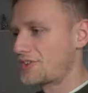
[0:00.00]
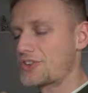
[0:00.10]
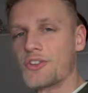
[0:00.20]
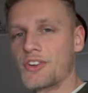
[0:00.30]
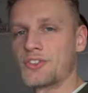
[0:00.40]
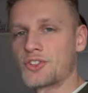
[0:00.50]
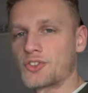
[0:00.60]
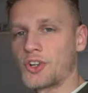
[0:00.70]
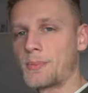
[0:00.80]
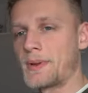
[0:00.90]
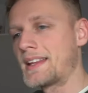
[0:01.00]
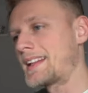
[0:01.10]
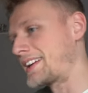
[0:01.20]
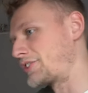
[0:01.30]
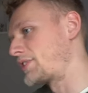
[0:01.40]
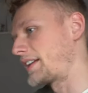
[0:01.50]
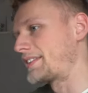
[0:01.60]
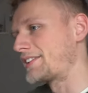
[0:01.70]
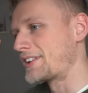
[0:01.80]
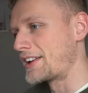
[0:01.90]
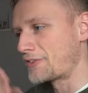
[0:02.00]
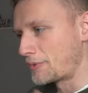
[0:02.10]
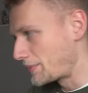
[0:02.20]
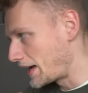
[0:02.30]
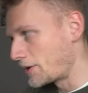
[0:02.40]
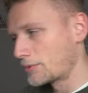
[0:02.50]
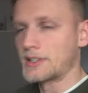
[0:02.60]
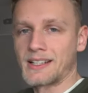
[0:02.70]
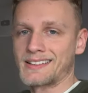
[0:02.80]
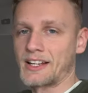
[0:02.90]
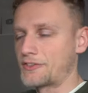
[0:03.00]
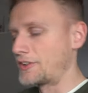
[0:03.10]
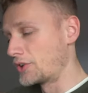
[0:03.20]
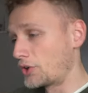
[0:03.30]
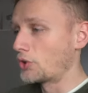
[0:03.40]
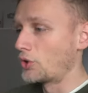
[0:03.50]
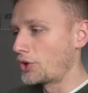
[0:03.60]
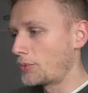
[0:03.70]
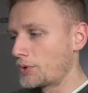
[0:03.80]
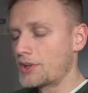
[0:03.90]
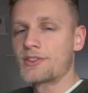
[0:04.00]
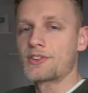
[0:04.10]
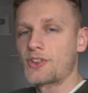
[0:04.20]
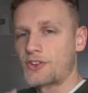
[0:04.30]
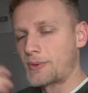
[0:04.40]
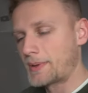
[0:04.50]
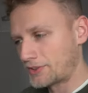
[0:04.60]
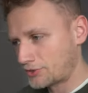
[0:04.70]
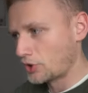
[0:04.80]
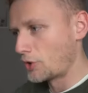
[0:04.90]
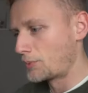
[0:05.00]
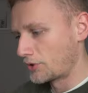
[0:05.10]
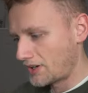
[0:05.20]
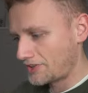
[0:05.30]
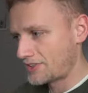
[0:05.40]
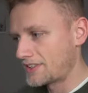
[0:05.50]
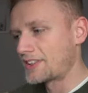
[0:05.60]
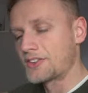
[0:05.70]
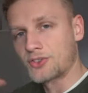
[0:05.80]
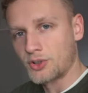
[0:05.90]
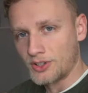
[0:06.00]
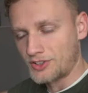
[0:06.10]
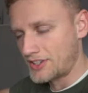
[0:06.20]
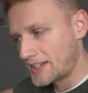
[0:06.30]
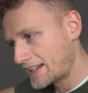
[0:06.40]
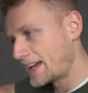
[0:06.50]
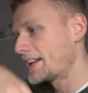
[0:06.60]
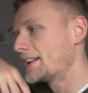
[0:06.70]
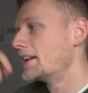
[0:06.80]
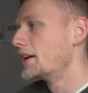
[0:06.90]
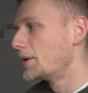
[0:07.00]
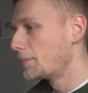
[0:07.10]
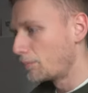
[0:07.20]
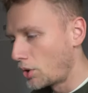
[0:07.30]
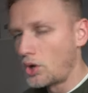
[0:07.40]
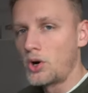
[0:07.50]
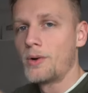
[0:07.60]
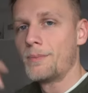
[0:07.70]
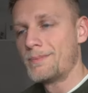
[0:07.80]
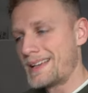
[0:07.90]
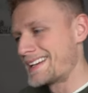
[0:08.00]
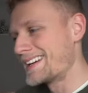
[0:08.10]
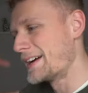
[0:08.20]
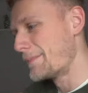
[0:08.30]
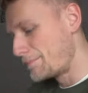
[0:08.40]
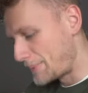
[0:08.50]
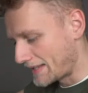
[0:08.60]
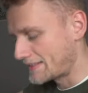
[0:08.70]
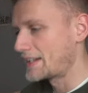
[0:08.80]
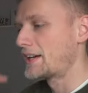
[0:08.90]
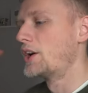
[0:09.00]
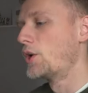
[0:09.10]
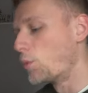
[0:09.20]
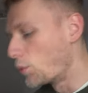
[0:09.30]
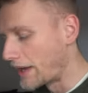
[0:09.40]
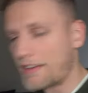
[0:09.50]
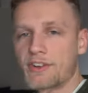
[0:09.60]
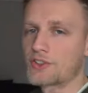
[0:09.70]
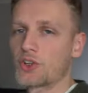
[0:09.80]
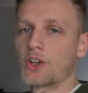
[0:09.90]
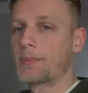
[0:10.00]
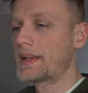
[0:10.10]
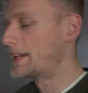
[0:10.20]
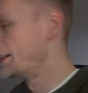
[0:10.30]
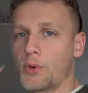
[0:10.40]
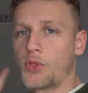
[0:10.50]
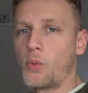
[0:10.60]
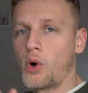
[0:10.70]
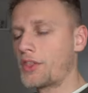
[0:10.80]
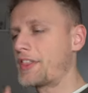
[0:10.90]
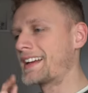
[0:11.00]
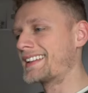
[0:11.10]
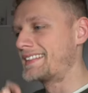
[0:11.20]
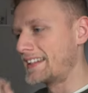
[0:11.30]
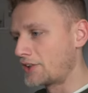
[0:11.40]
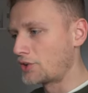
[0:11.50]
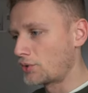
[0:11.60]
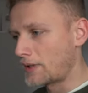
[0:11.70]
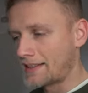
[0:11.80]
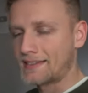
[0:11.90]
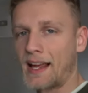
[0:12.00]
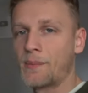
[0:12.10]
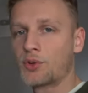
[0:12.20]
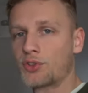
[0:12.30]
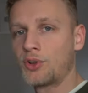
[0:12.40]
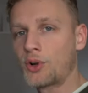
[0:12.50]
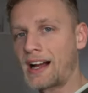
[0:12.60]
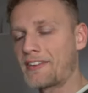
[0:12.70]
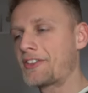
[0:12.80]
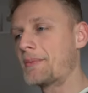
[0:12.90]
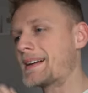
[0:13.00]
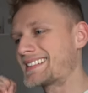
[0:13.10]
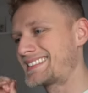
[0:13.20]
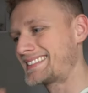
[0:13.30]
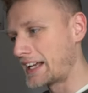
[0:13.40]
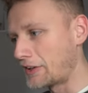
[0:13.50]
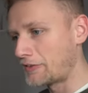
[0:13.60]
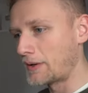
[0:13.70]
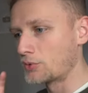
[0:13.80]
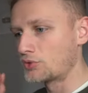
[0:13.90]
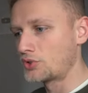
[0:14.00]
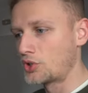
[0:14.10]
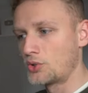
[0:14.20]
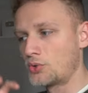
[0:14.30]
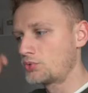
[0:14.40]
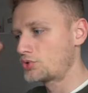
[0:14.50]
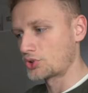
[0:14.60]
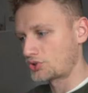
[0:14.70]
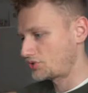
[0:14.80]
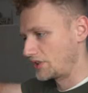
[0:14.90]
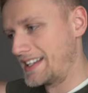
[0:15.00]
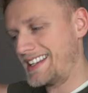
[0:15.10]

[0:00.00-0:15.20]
So there isn't just going to be like a drastic change from now to like next video going onwards. There's just going to be a slow progression, and you'll slowly see it getting more, bigger, better, whatever it's going to be. But the one thing I didn't do last time was look after myself. I was too just...